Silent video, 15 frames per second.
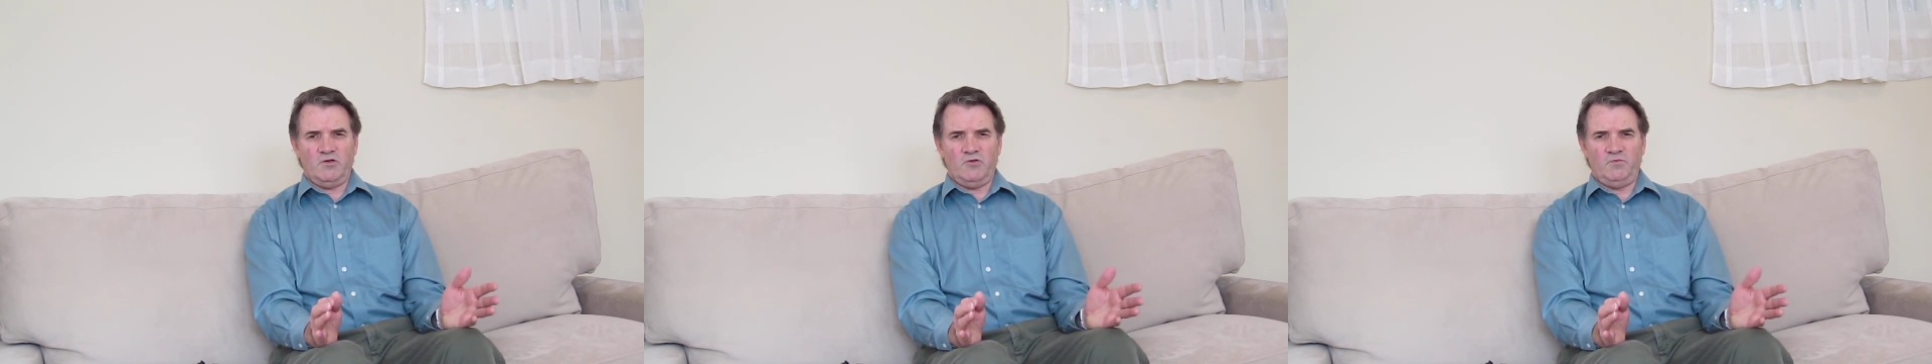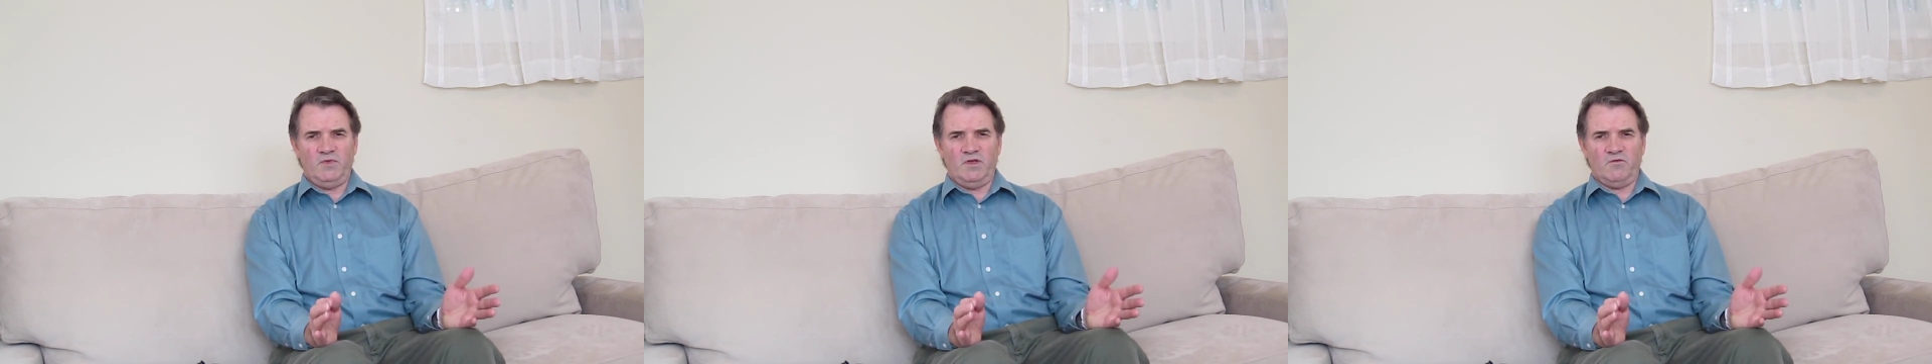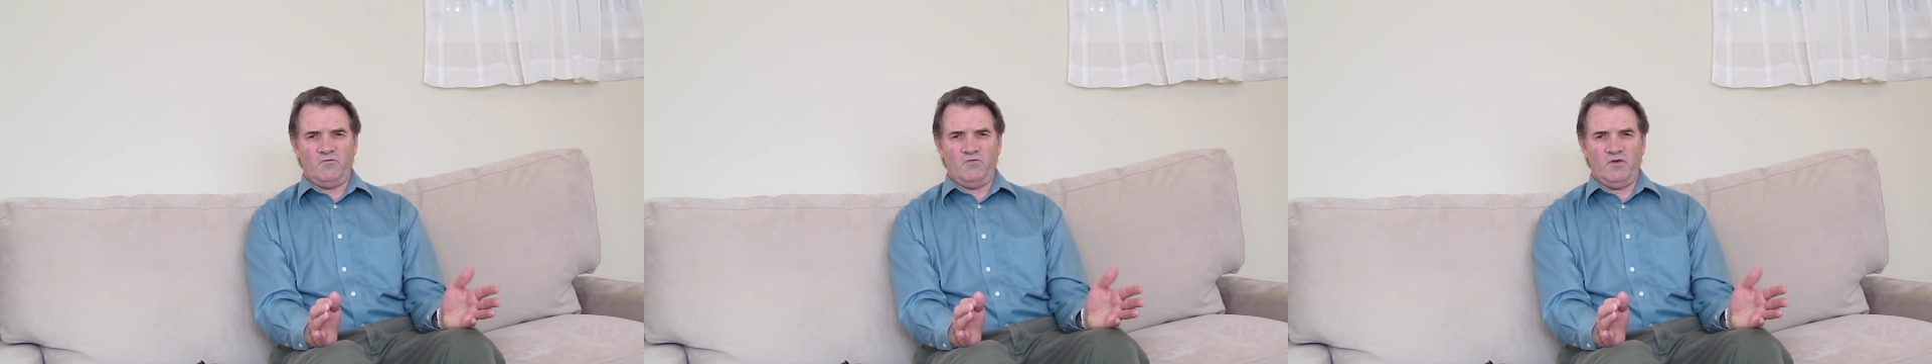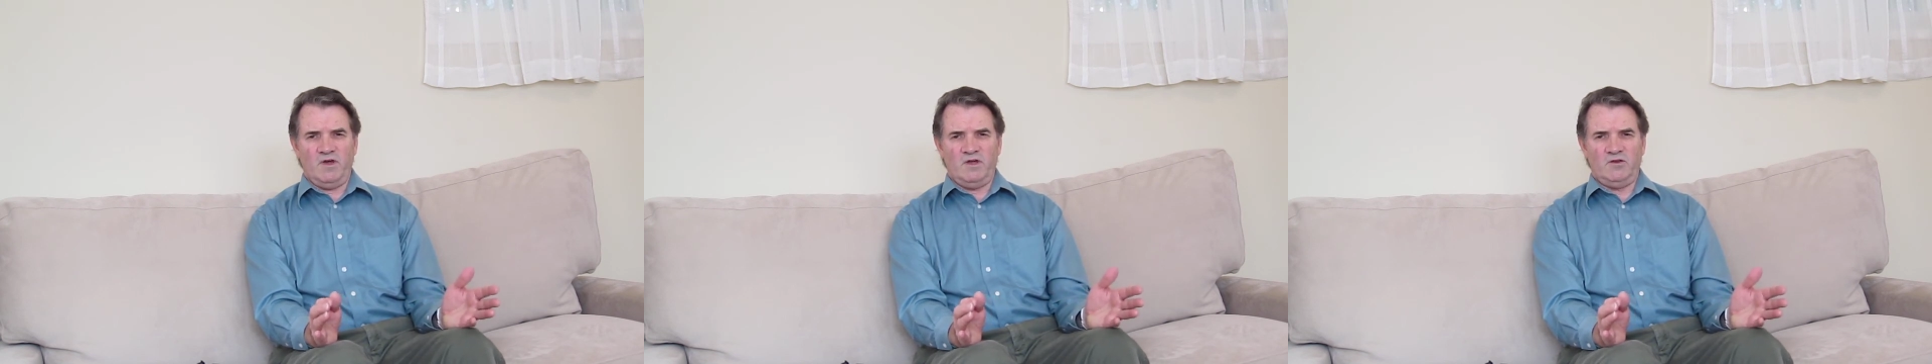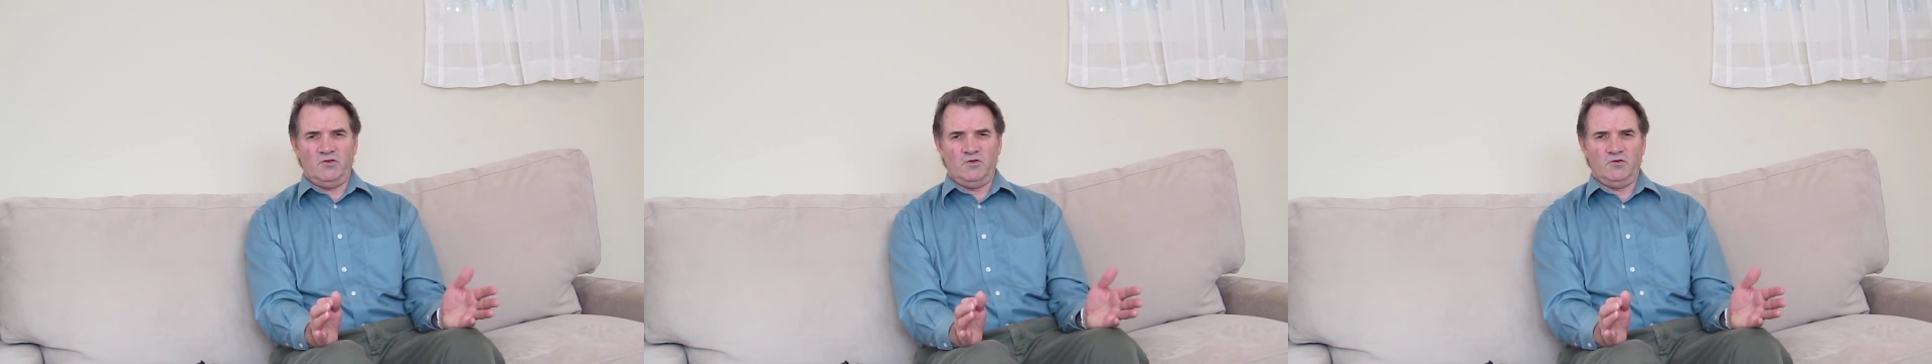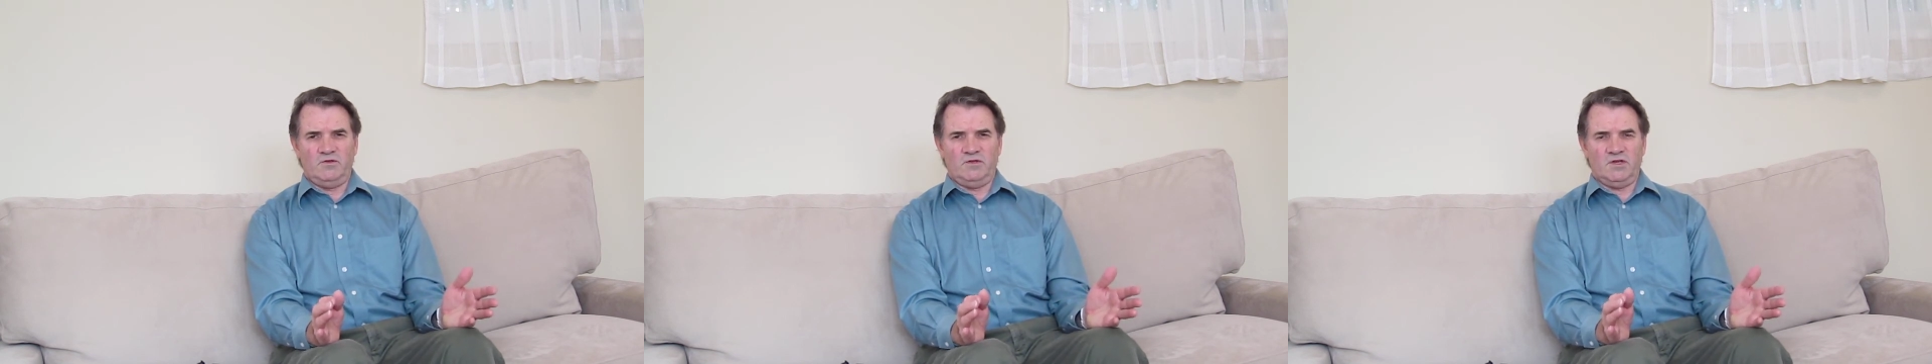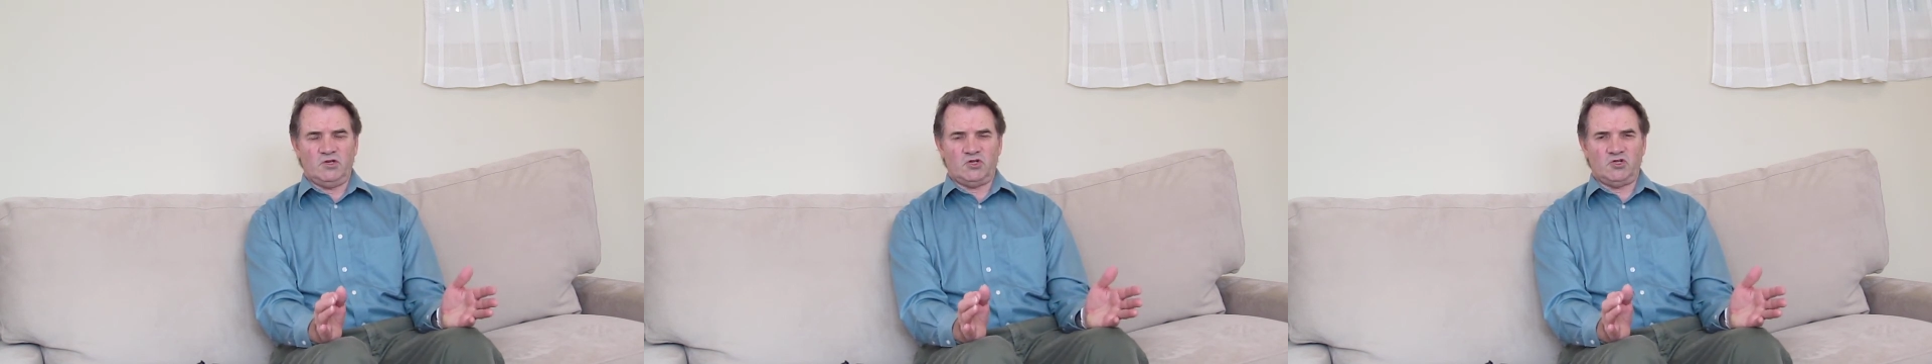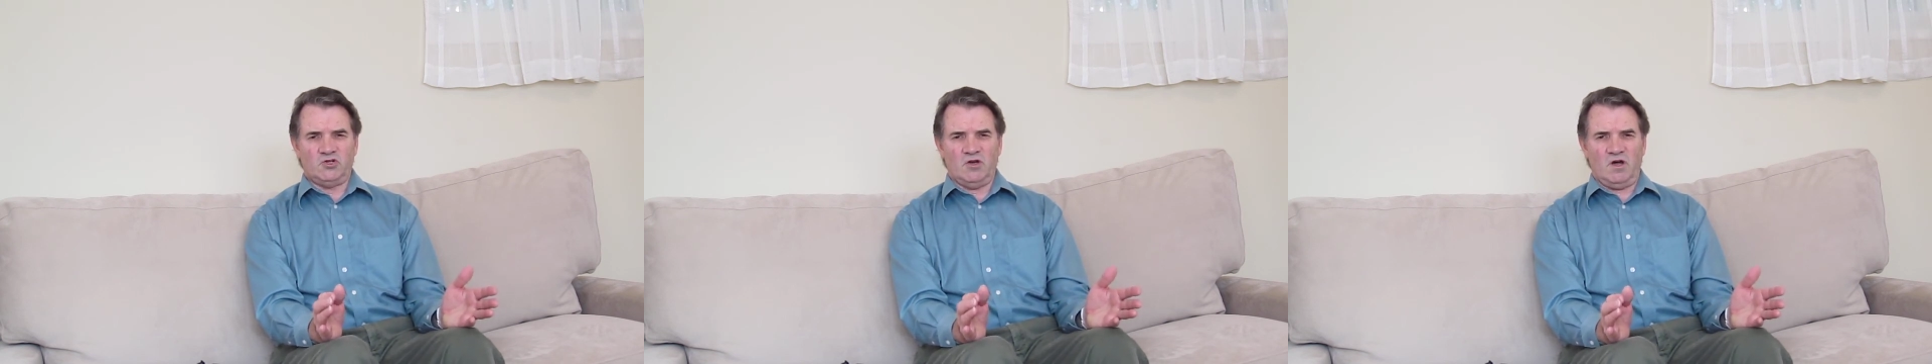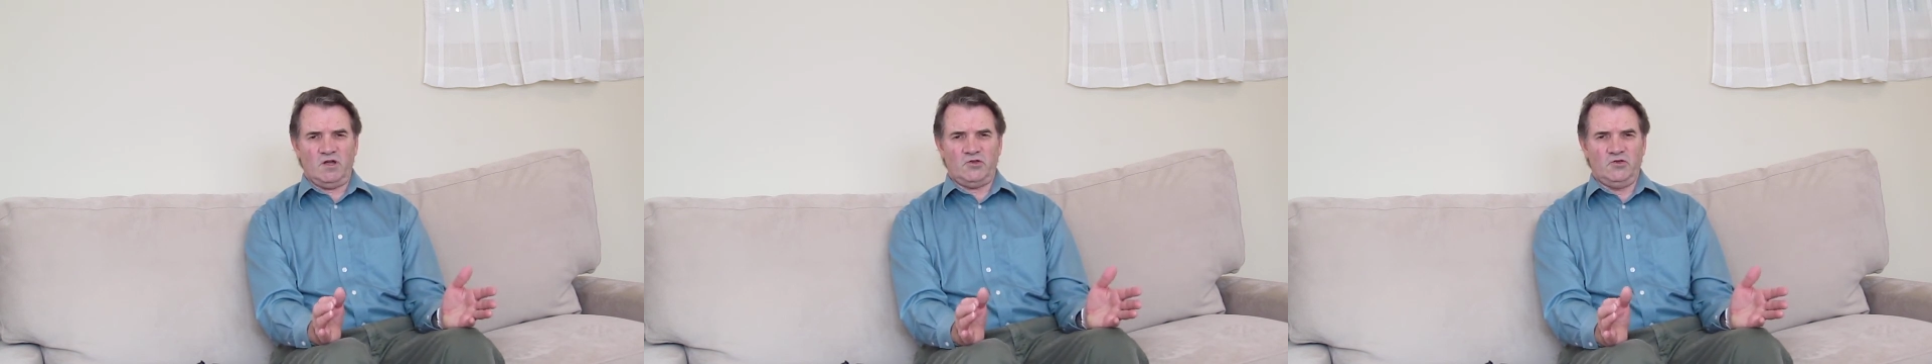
You'd be afraid you'd get shot.